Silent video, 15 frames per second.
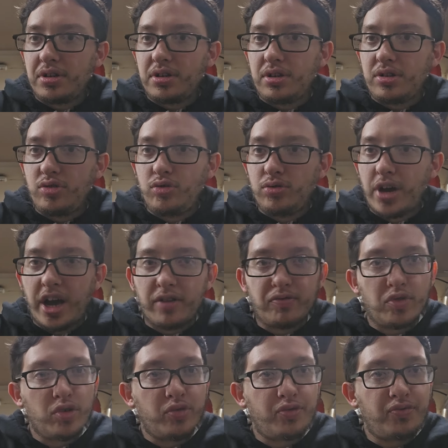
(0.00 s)
you have
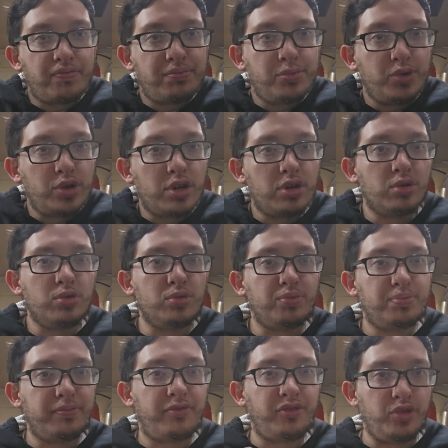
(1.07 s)
no
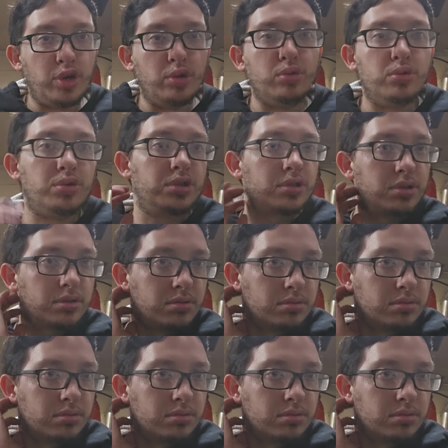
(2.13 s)
fuse.